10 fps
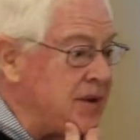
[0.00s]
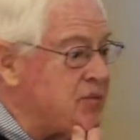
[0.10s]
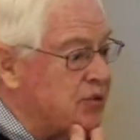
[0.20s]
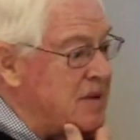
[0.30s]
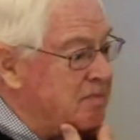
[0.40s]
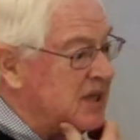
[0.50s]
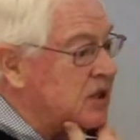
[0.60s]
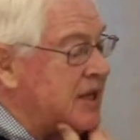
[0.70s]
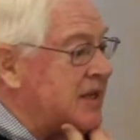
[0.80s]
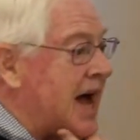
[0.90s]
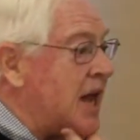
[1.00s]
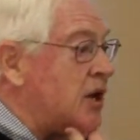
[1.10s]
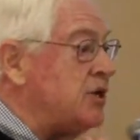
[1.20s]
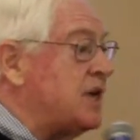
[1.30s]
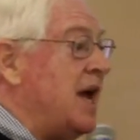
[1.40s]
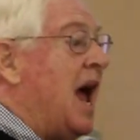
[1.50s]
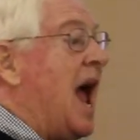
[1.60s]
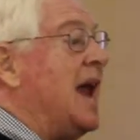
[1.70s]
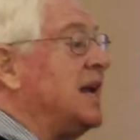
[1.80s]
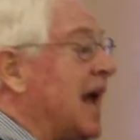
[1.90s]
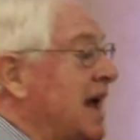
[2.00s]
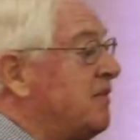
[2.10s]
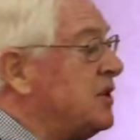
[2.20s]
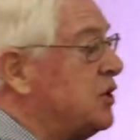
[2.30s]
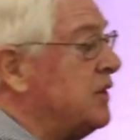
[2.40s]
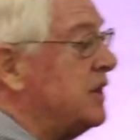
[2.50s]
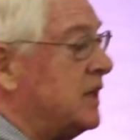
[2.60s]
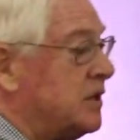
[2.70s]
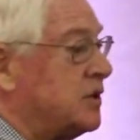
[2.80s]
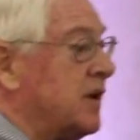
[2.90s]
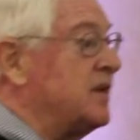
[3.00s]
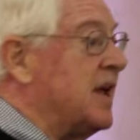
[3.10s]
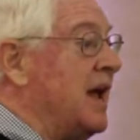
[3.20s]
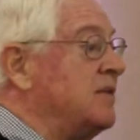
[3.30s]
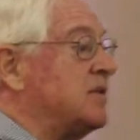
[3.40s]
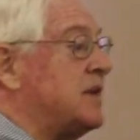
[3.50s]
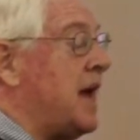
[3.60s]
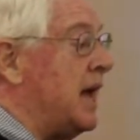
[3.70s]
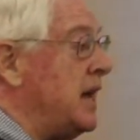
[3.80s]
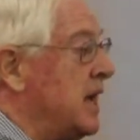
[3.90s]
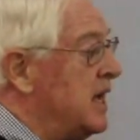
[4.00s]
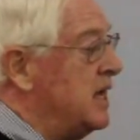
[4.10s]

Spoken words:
them $3 billion and gave it to the districts and said,